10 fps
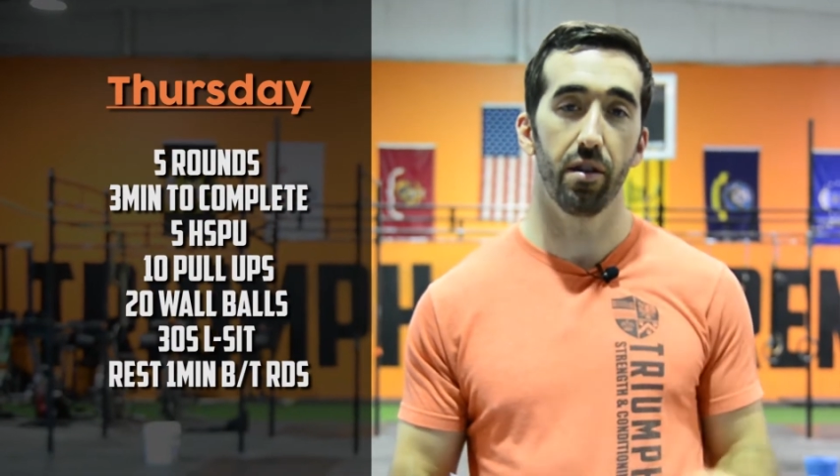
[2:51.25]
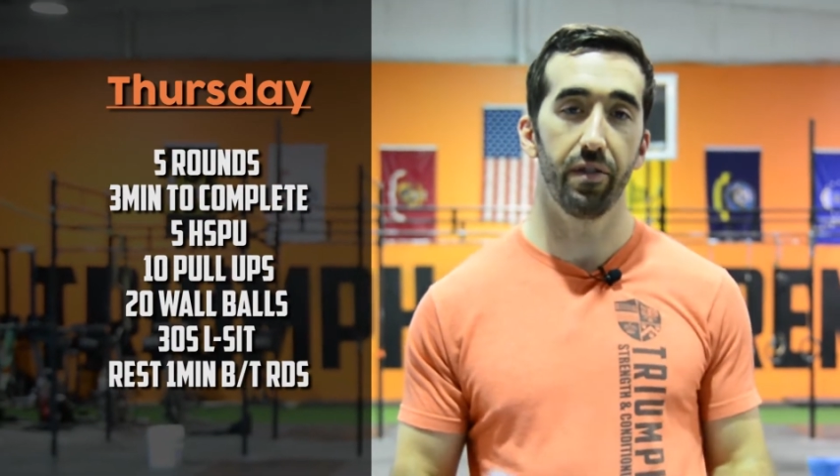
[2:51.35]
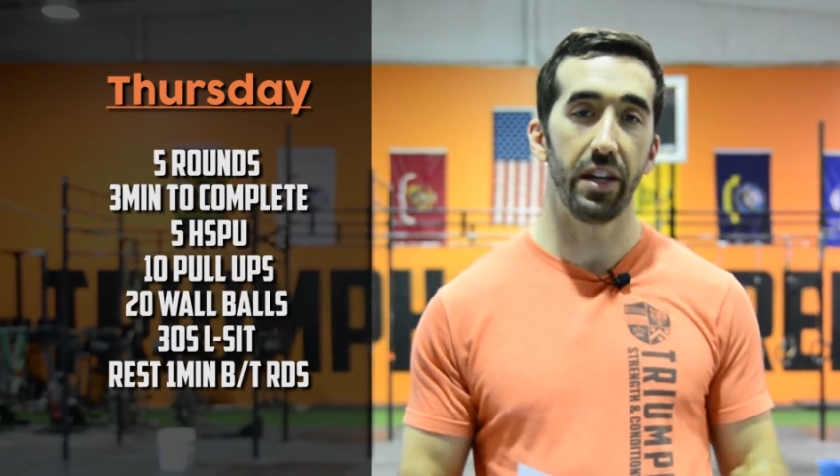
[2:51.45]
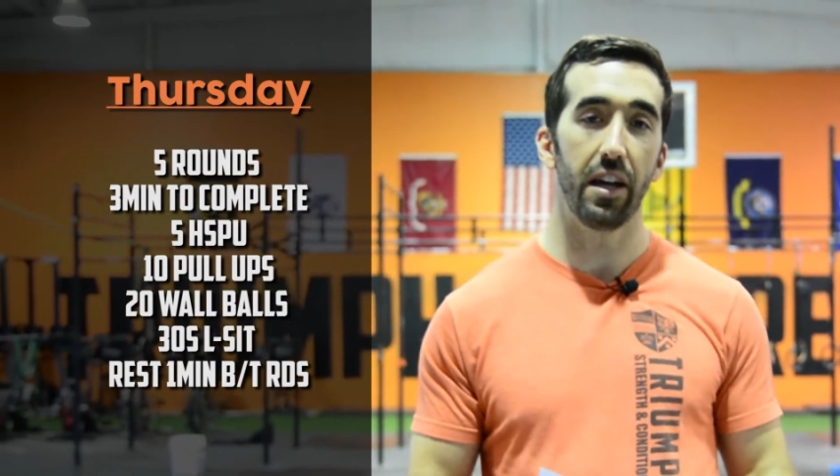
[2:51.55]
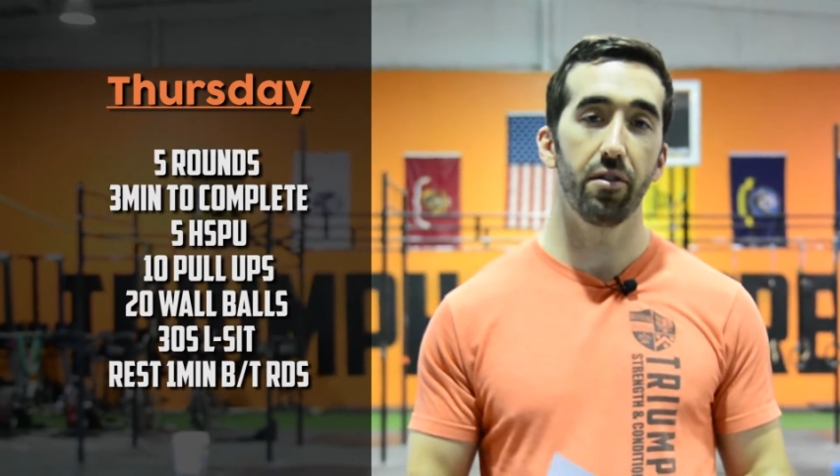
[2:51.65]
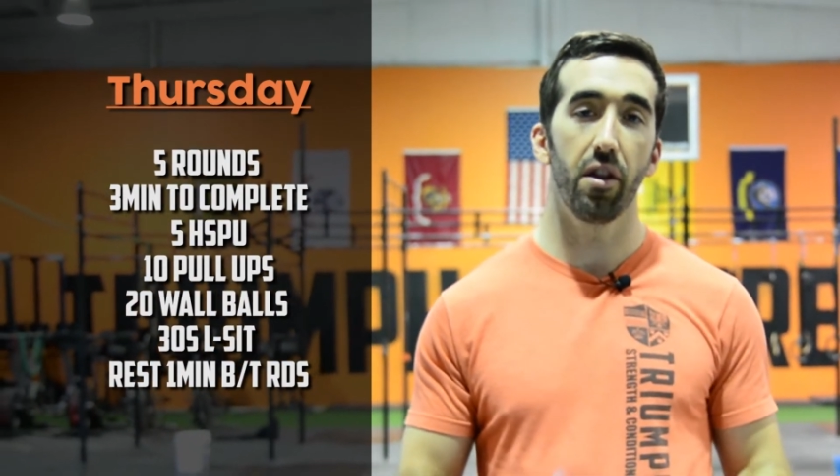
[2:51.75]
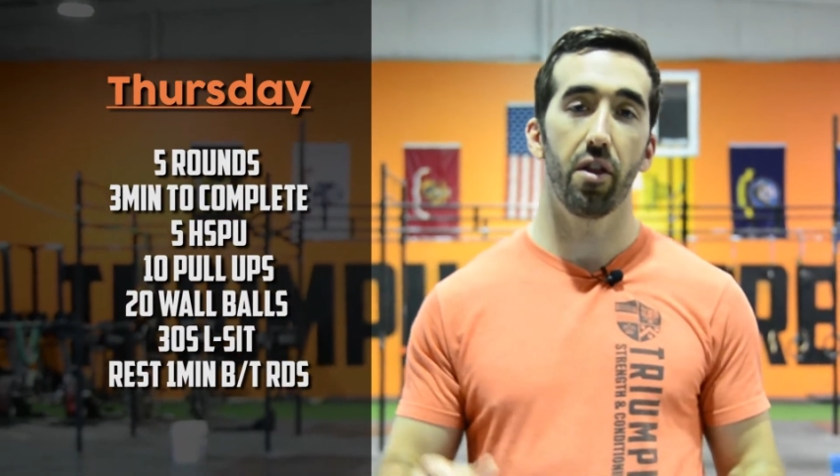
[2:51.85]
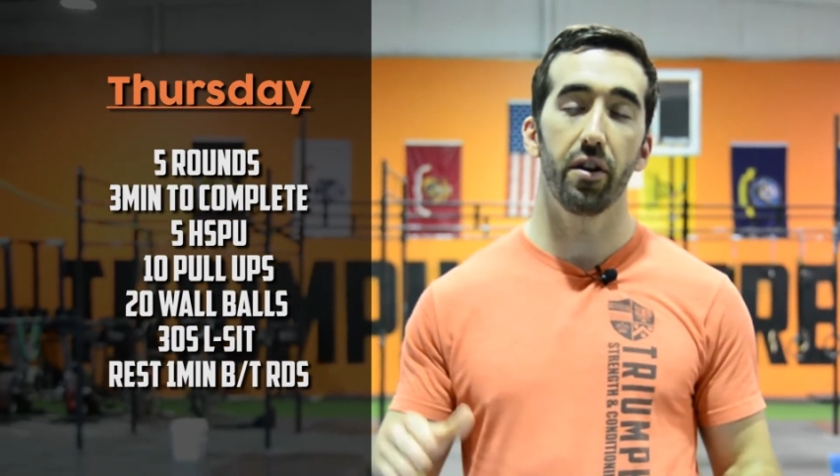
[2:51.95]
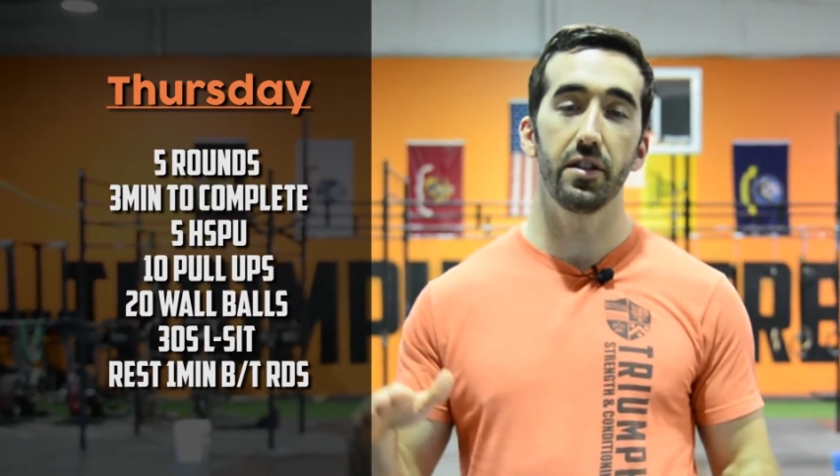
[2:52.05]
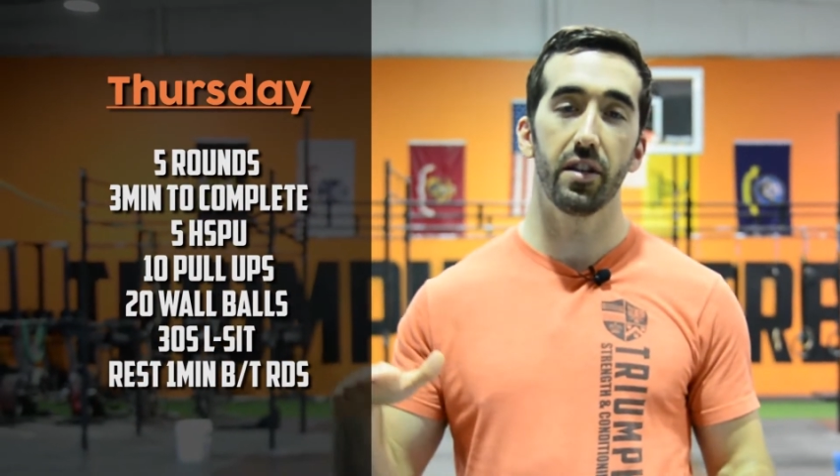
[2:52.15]
So if you can't do
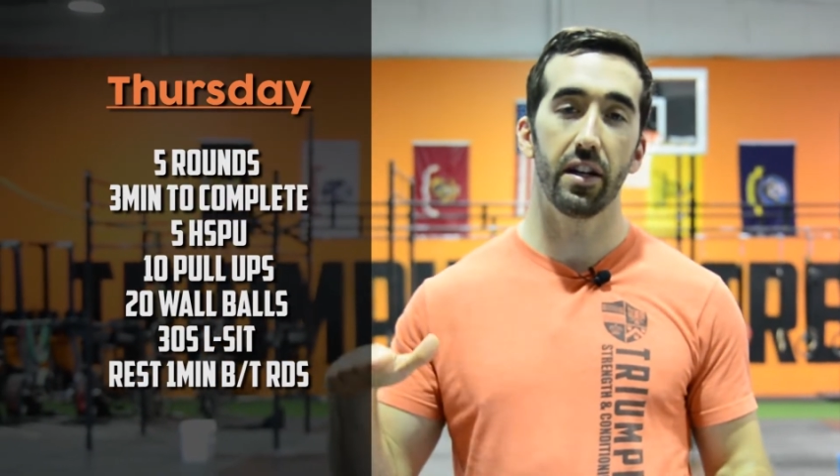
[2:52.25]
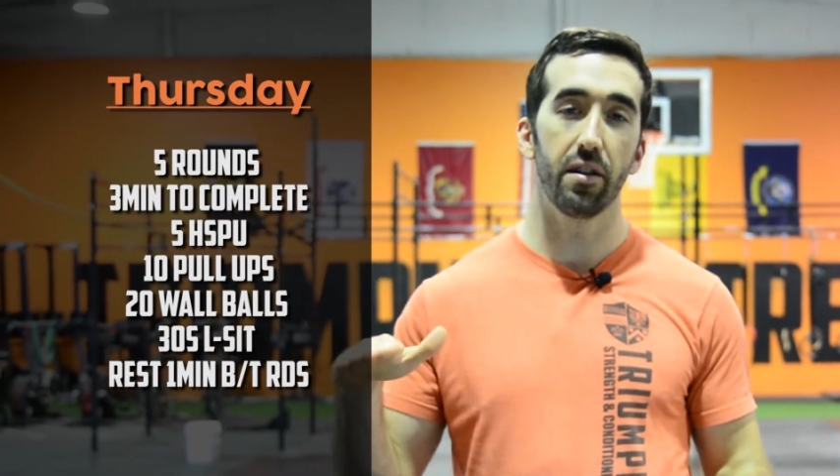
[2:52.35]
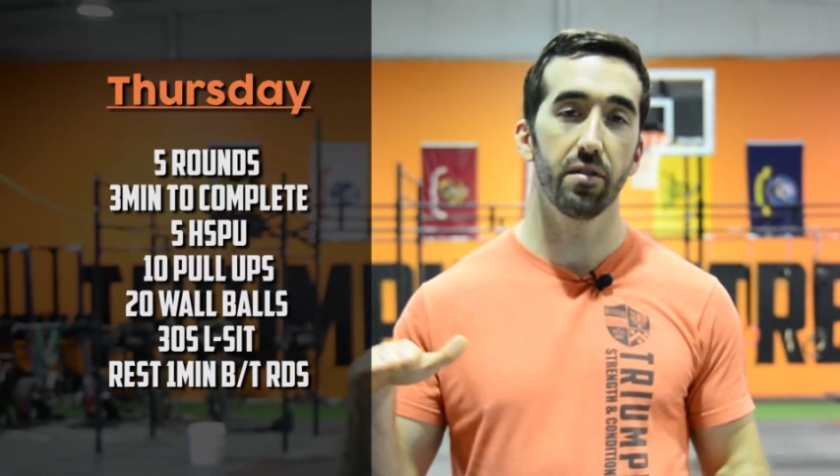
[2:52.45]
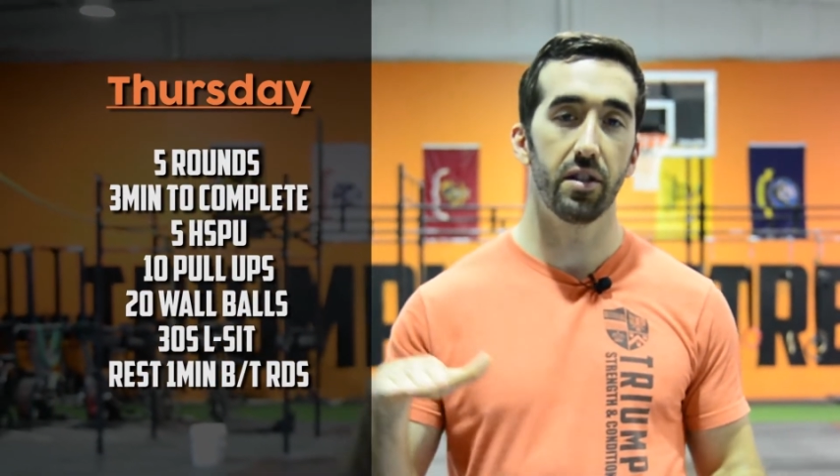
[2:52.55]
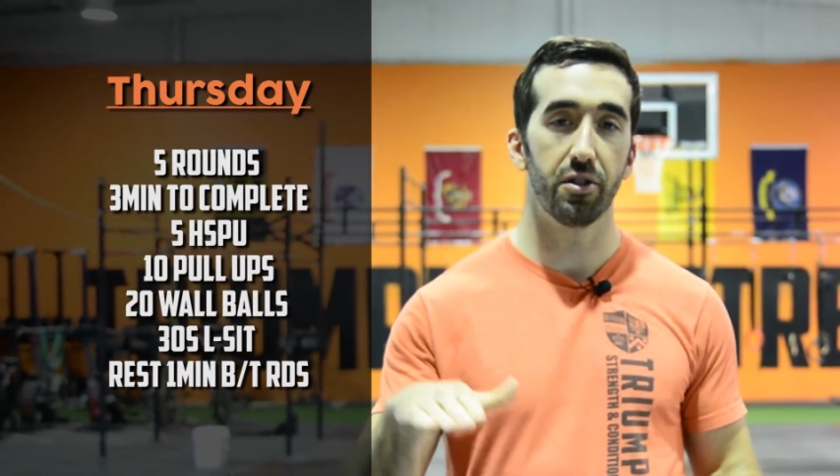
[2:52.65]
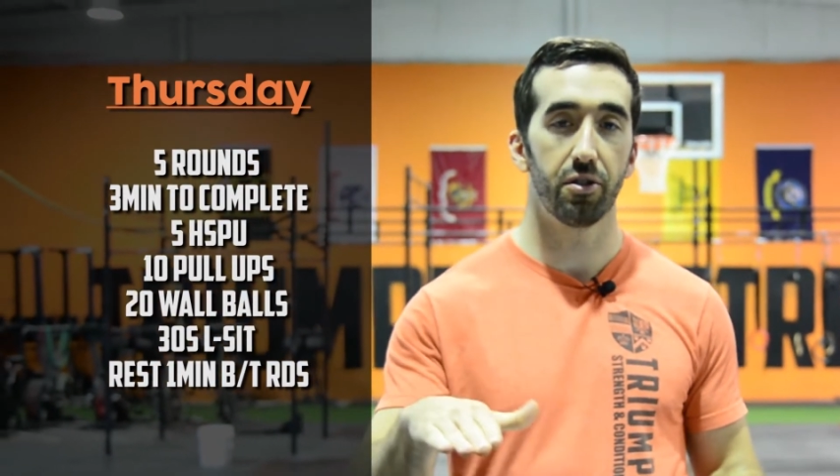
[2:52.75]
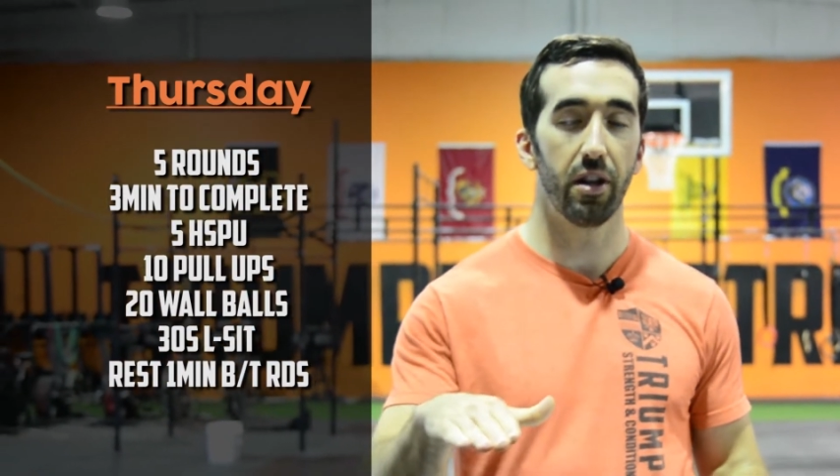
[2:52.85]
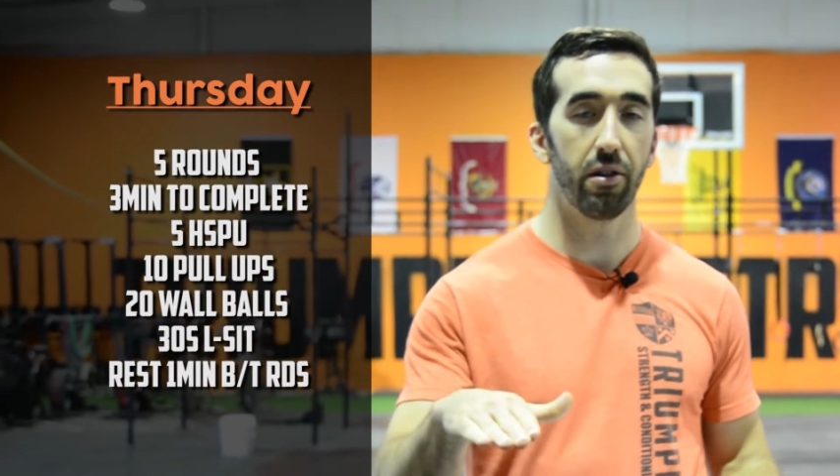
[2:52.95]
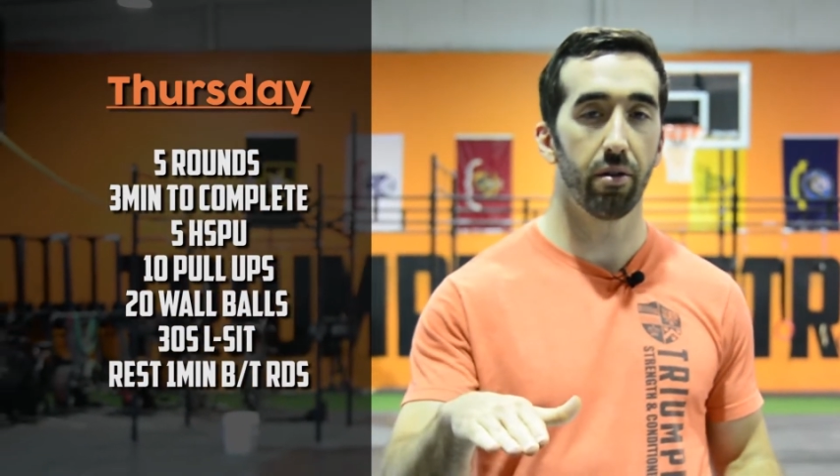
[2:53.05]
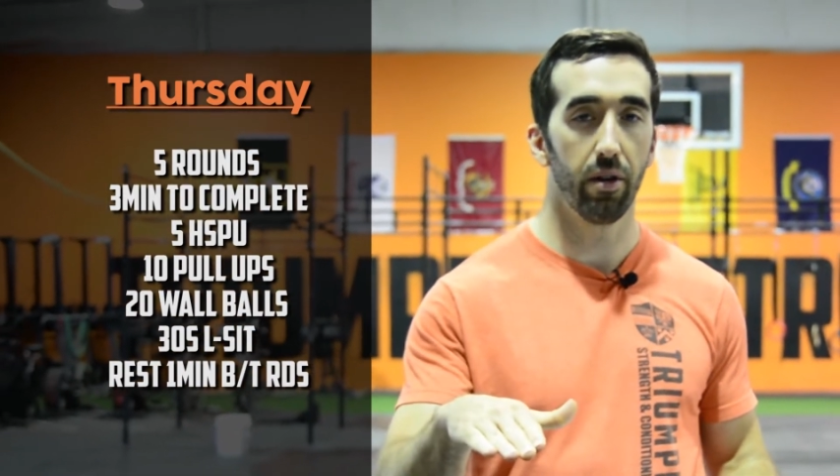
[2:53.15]
the 30 second L-sit
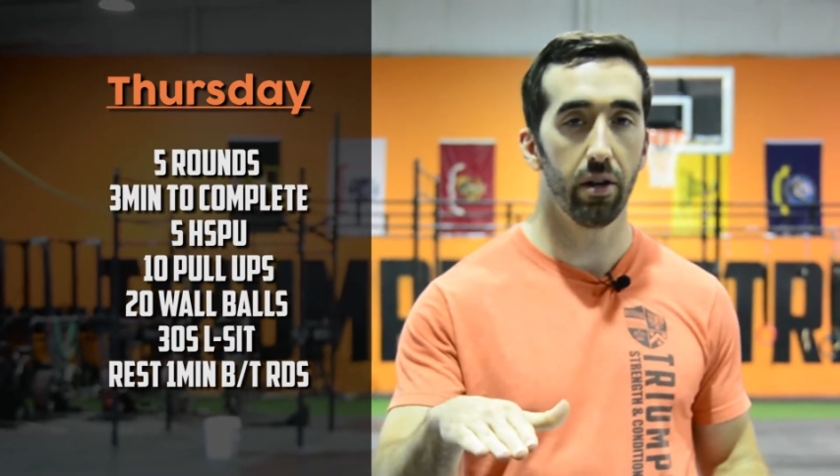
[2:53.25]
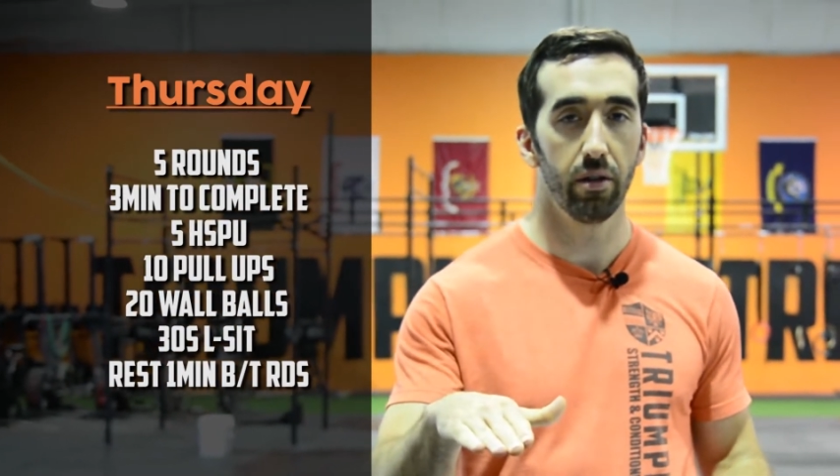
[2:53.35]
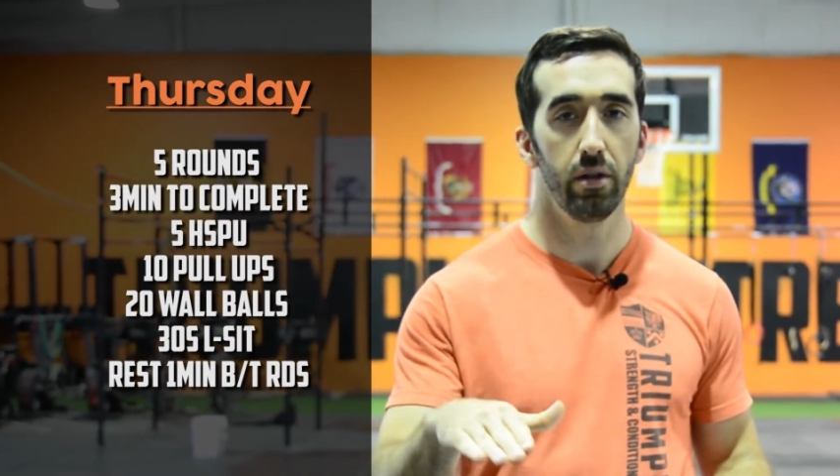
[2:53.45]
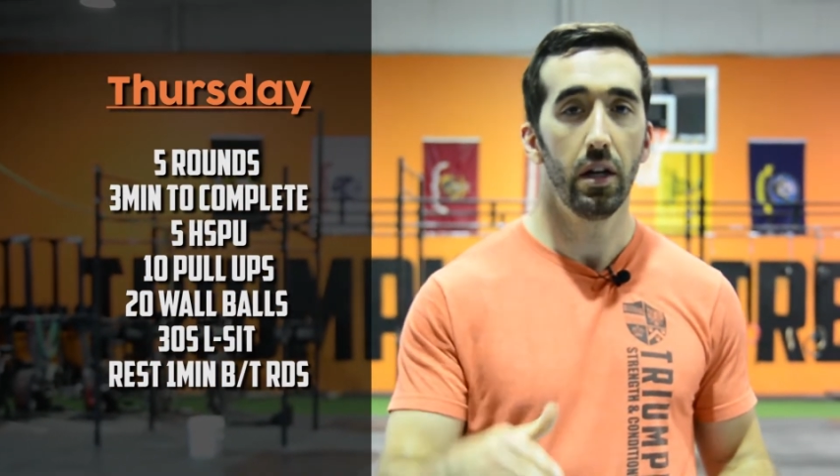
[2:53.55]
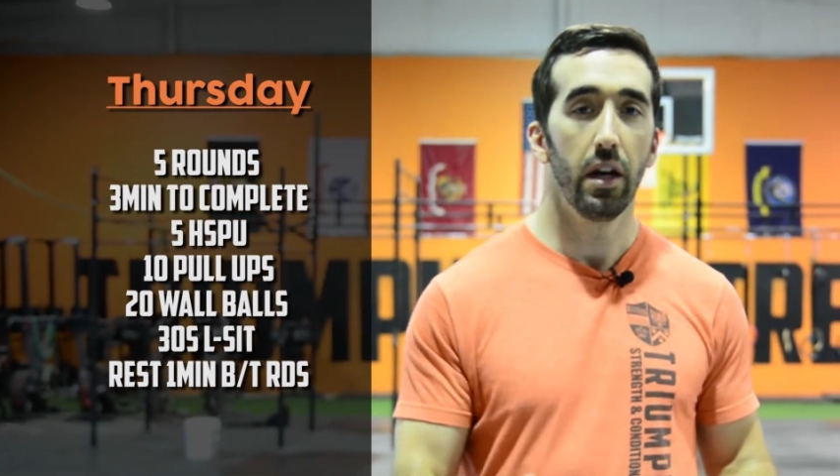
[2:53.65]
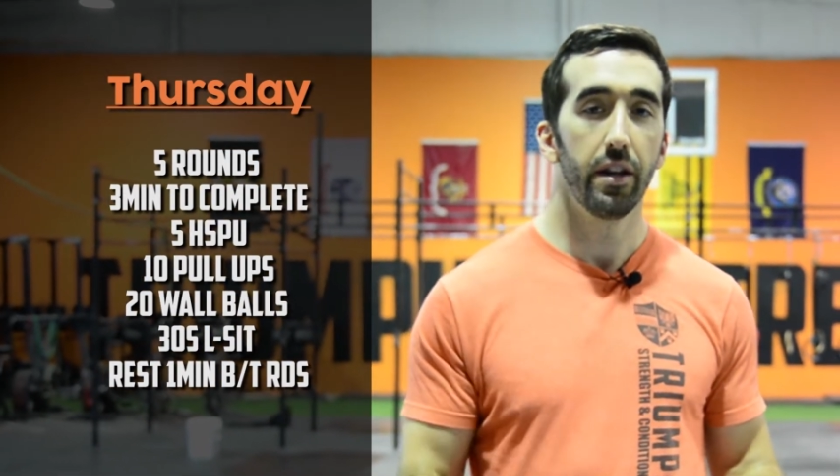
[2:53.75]
straight through,